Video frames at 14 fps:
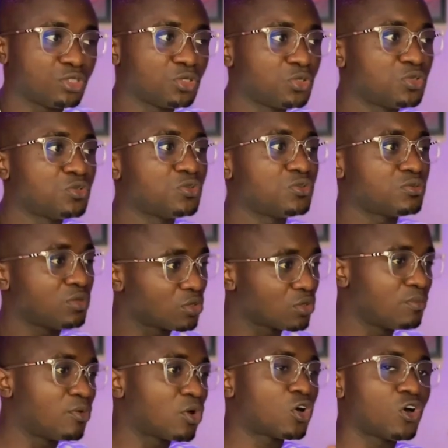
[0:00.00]
He has
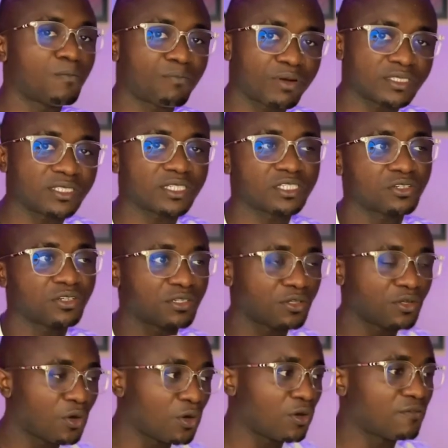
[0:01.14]
inspired me so
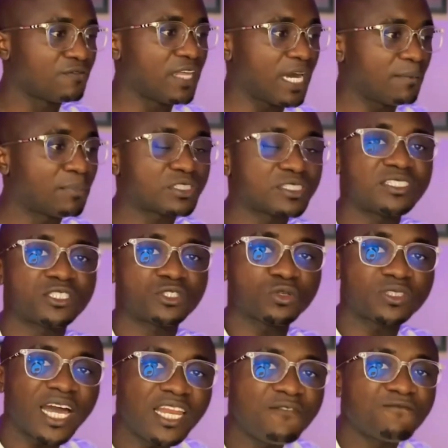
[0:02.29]
much. Sometimes I
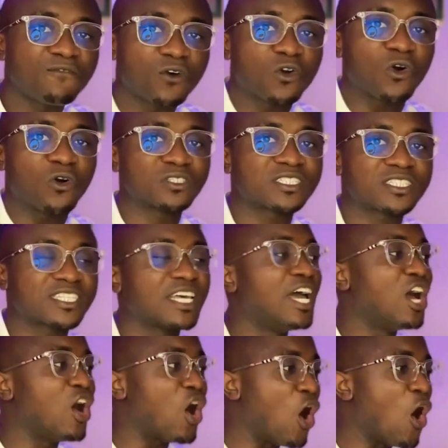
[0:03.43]
wonder how God has
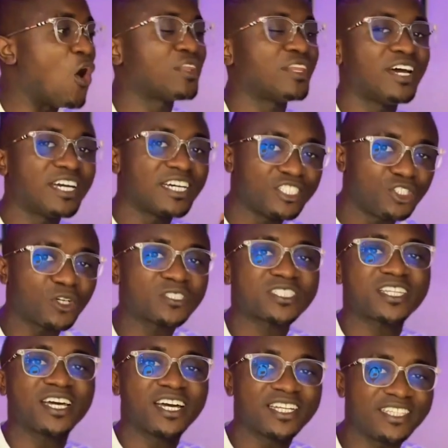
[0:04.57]
blessed
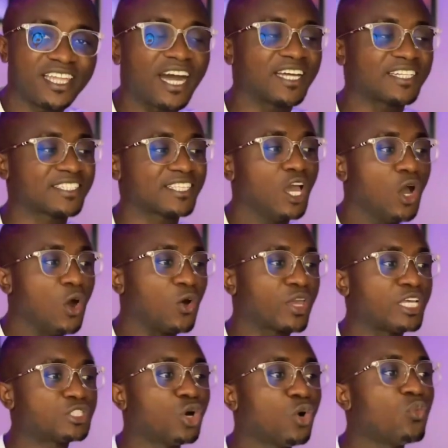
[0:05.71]
Africa with so
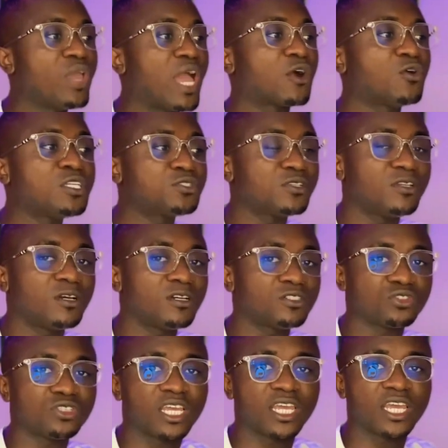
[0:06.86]
much creative,
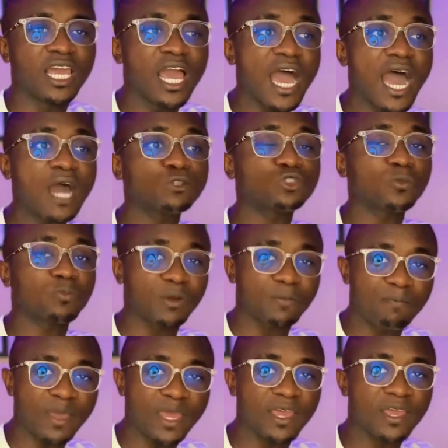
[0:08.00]
passionate, and
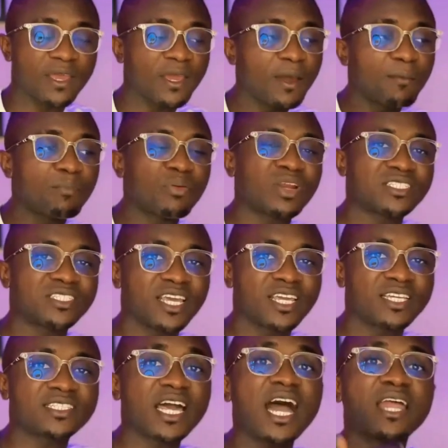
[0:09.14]
hardworking people.
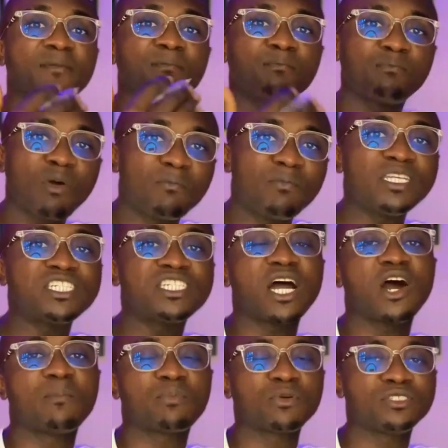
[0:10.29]
Manuel Sankara
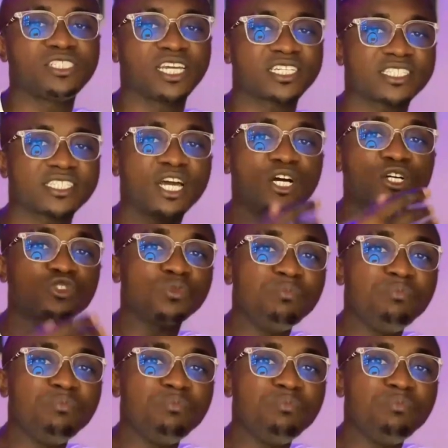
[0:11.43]
is not left out.